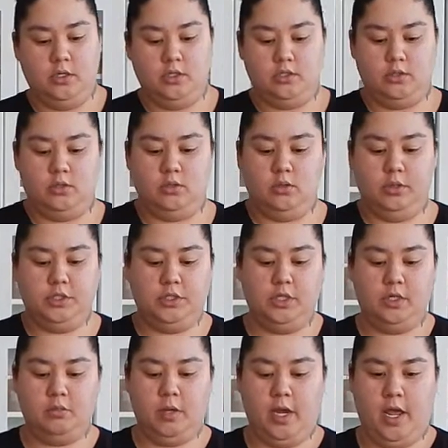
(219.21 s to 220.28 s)
squish
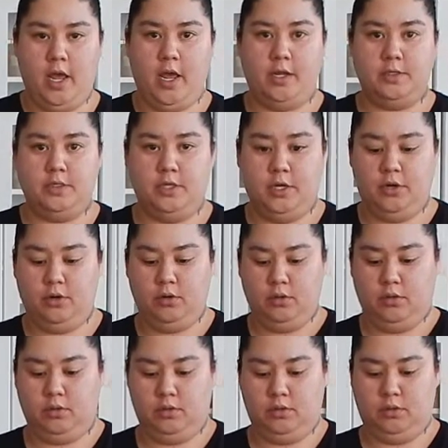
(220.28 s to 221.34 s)
it in my hand here,